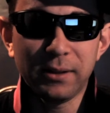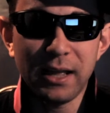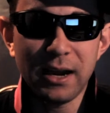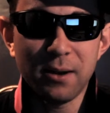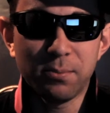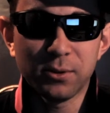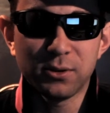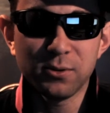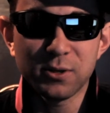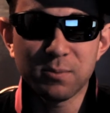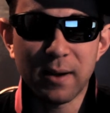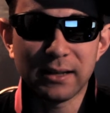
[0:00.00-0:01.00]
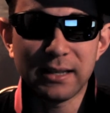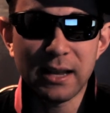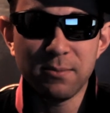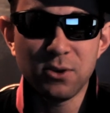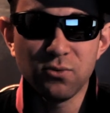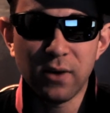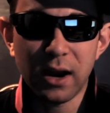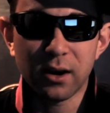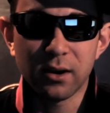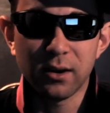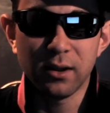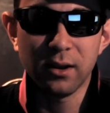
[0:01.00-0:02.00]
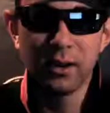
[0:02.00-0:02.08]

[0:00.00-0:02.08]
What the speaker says: planning to produce my debut record.